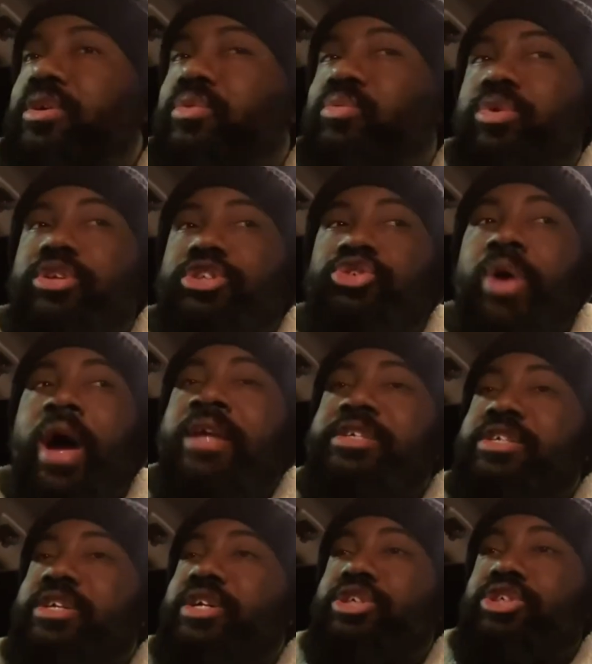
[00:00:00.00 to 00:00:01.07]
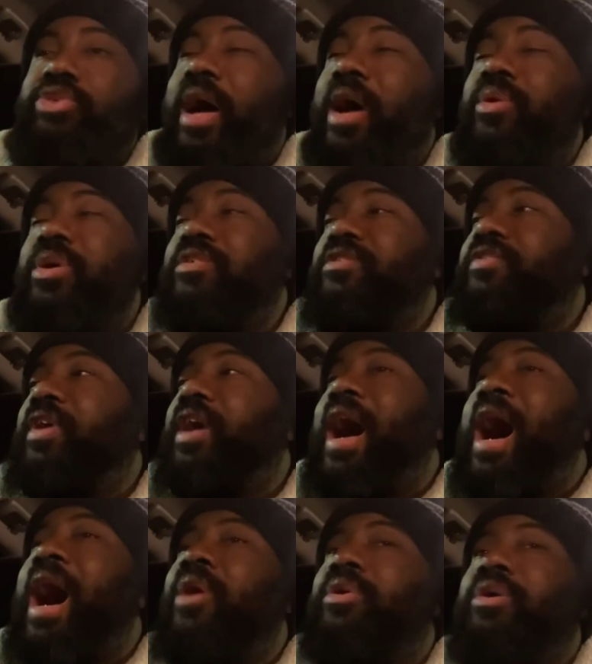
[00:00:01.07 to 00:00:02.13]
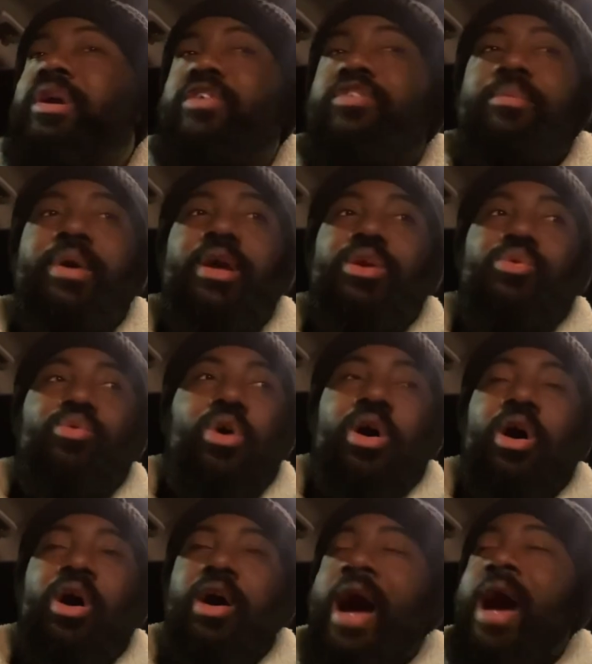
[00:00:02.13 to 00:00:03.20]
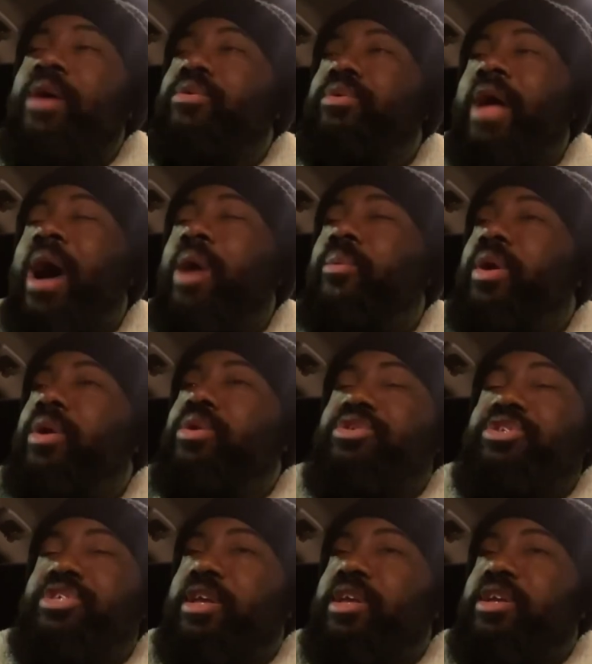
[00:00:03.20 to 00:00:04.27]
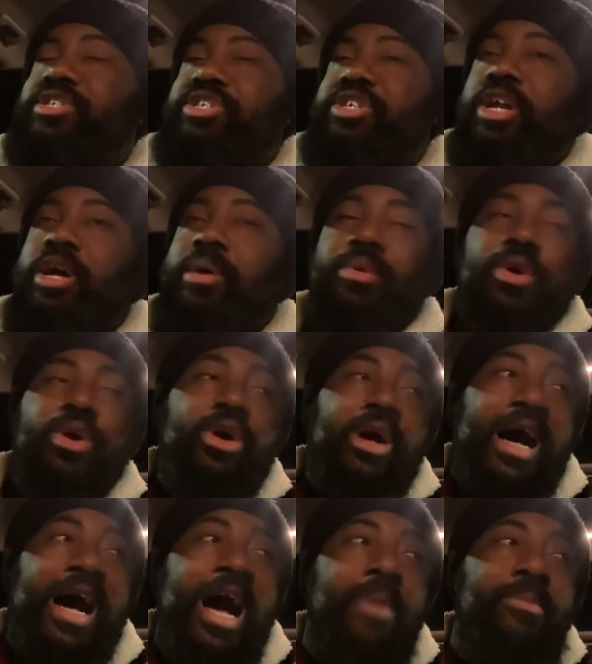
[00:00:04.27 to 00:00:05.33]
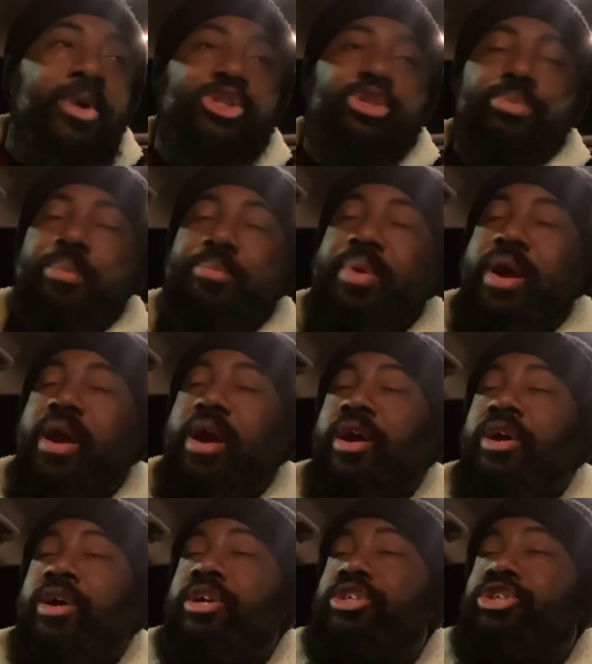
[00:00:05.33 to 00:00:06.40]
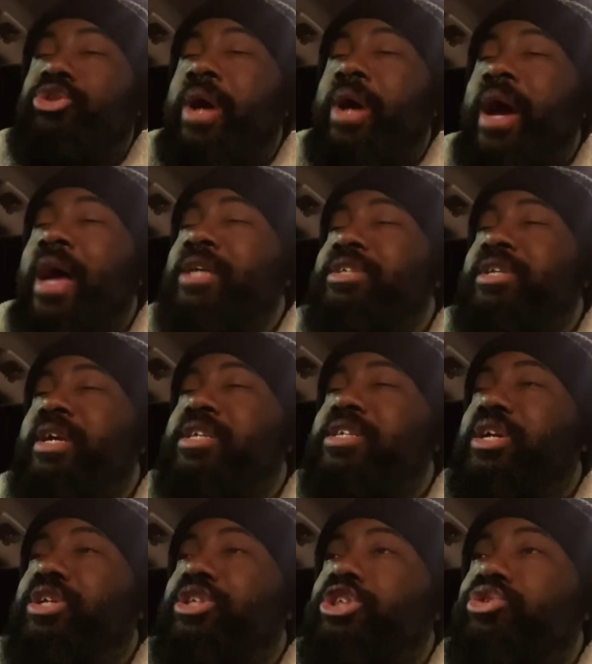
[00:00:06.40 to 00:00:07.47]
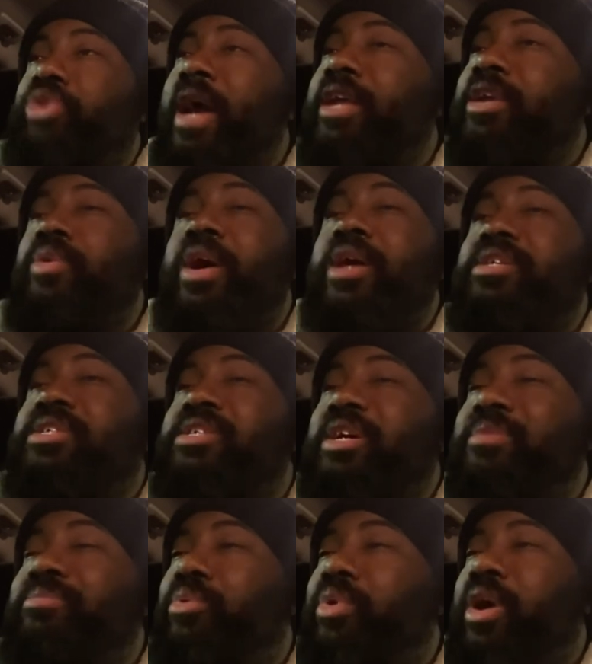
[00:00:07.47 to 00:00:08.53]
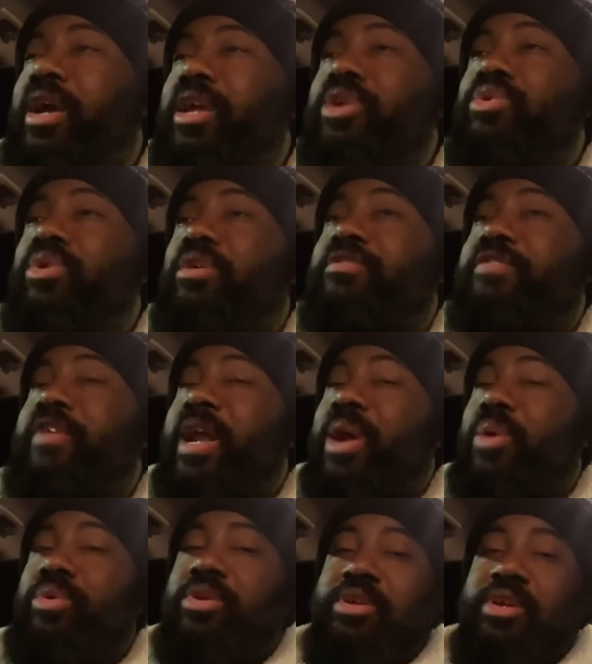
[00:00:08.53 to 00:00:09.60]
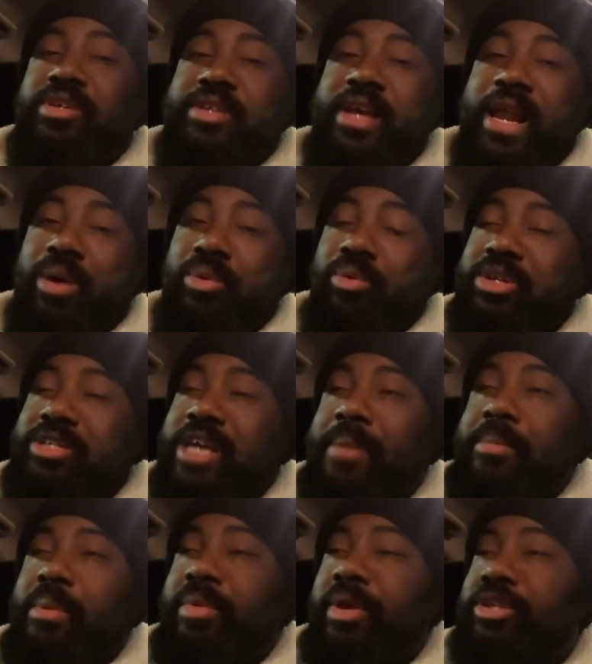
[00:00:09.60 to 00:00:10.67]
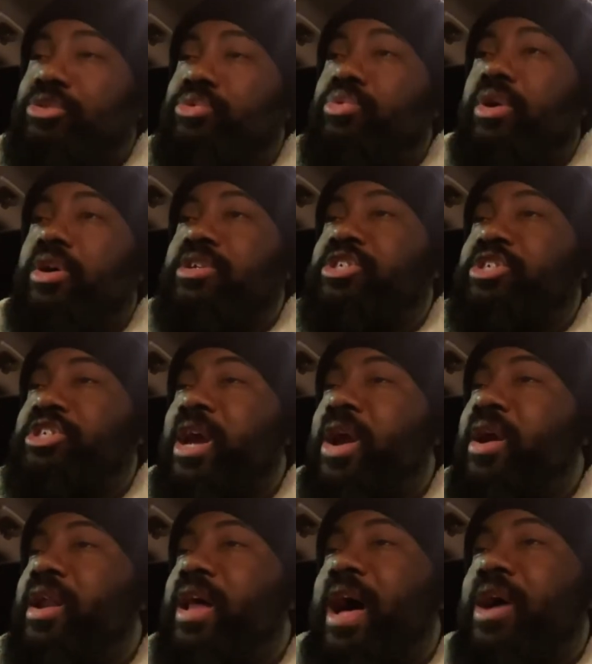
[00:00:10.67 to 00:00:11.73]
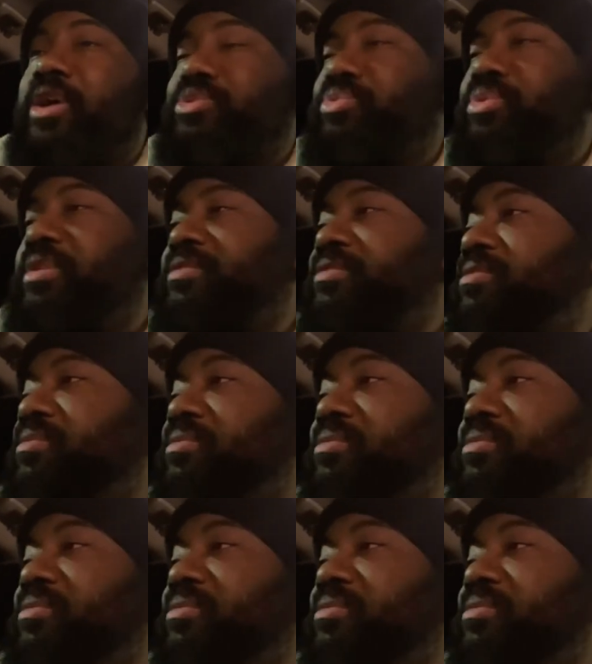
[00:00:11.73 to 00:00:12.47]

What tragedy's gonna strike, I don't give a fuck how good of a man you are, or how well you set your shit up, or how much you prepare. Tragedy is going to strike you at some point, and you're going to find out what type of bitch you are sharing a house with.